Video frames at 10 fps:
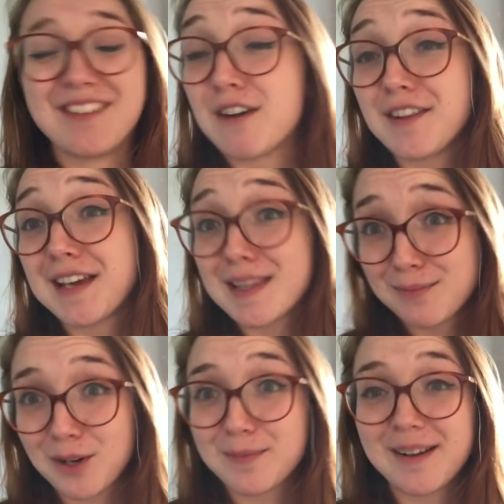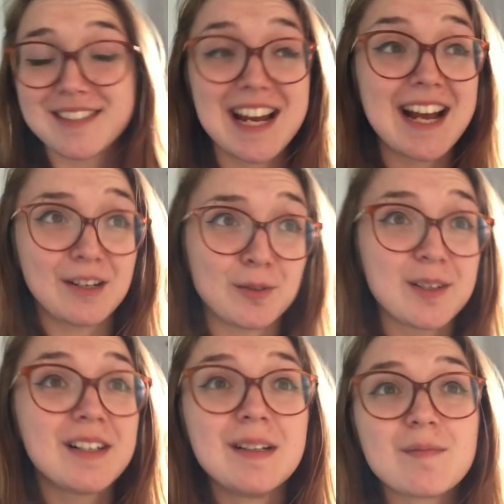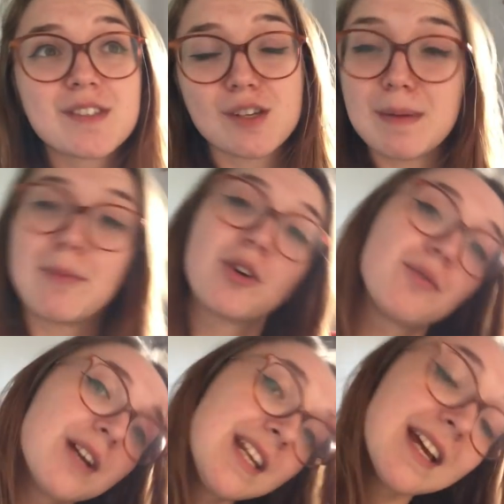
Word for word: I'd rather get the blog post out so people can read